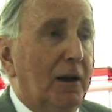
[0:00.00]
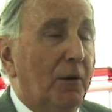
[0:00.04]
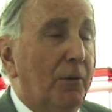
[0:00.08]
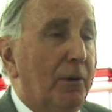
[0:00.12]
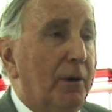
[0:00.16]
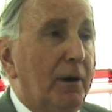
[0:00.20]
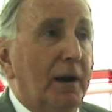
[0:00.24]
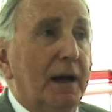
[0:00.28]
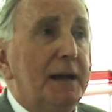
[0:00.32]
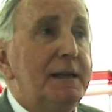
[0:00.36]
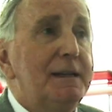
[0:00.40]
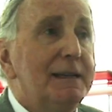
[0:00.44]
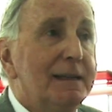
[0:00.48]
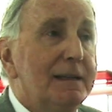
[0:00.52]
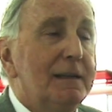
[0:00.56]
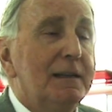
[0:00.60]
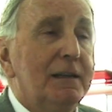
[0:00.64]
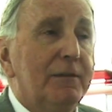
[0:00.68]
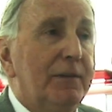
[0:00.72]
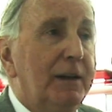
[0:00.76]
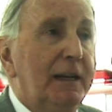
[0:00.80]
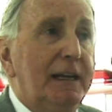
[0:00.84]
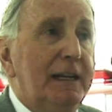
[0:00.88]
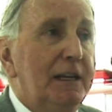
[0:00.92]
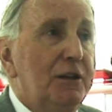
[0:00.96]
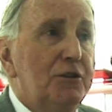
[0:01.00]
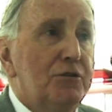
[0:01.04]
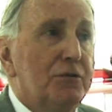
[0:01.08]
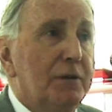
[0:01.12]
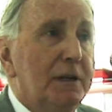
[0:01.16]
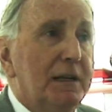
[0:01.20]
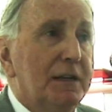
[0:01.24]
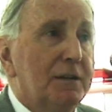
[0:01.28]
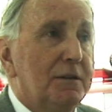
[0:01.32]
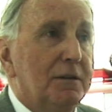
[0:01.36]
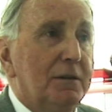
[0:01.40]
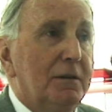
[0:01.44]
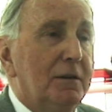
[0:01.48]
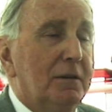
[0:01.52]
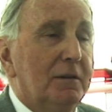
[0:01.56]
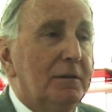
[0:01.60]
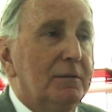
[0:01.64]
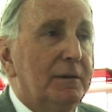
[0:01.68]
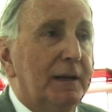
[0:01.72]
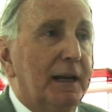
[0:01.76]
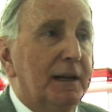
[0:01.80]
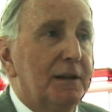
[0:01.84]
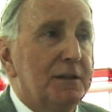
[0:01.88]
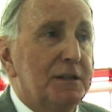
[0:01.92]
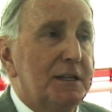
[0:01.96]
where I didn't have any injury at all
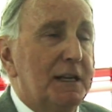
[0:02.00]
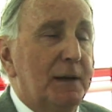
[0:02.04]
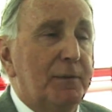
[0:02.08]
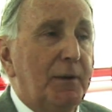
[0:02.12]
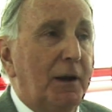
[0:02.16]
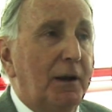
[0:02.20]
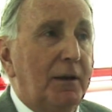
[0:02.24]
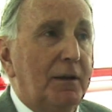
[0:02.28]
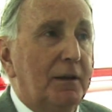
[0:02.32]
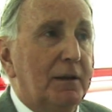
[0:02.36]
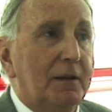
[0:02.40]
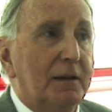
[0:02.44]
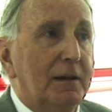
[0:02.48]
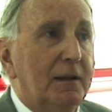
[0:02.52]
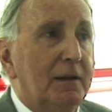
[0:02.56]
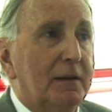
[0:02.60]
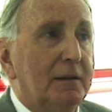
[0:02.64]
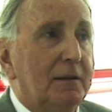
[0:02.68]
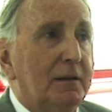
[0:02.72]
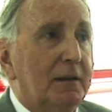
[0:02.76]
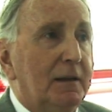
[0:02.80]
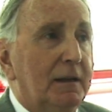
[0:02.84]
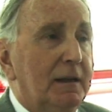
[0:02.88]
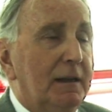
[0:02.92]
when I stepped out of the car.